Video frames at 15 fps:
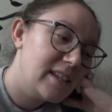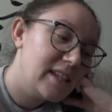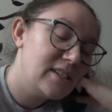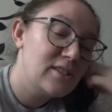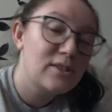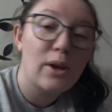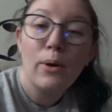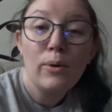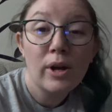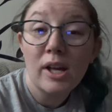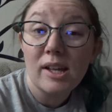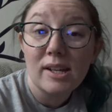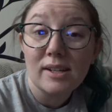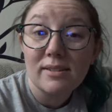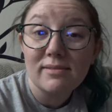So
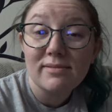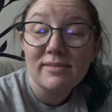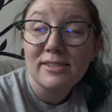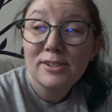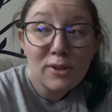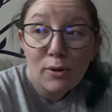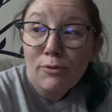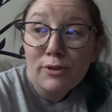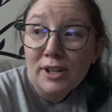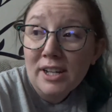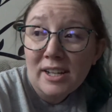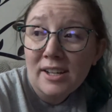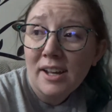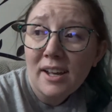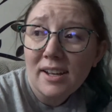good. So
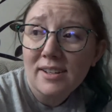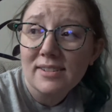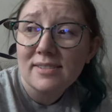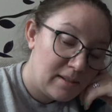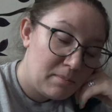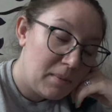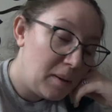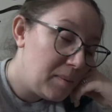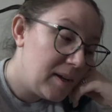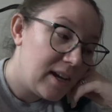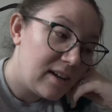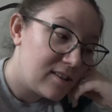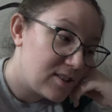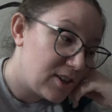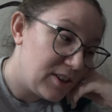freaking good. Maybe
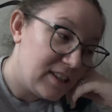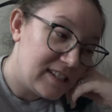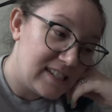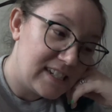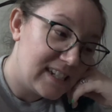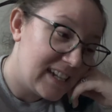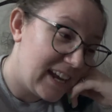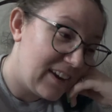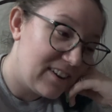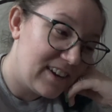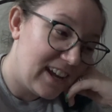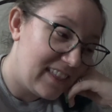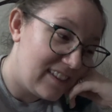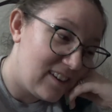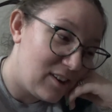I'll start listening to
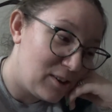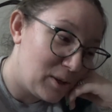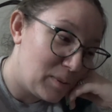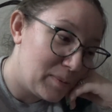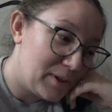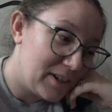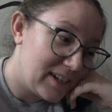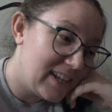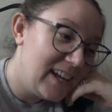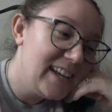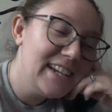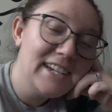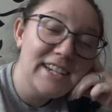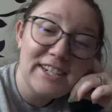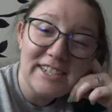Carry On the audiobook
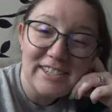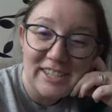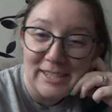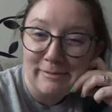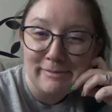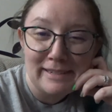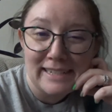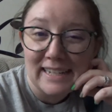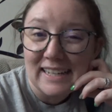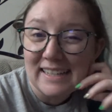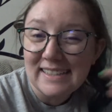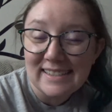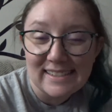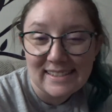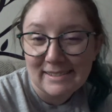just
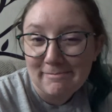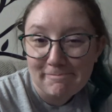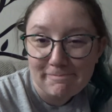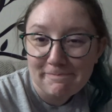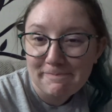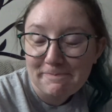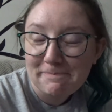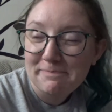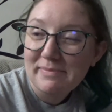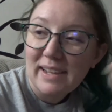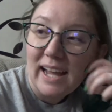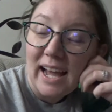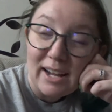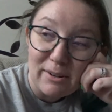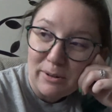because
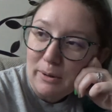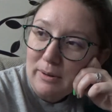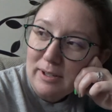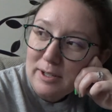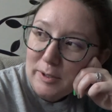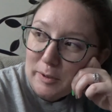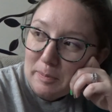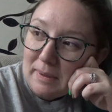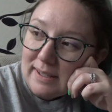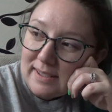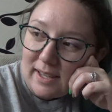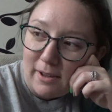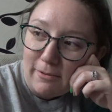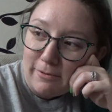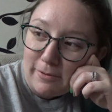I don't know what to do with
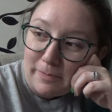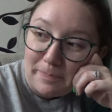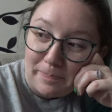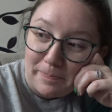myself.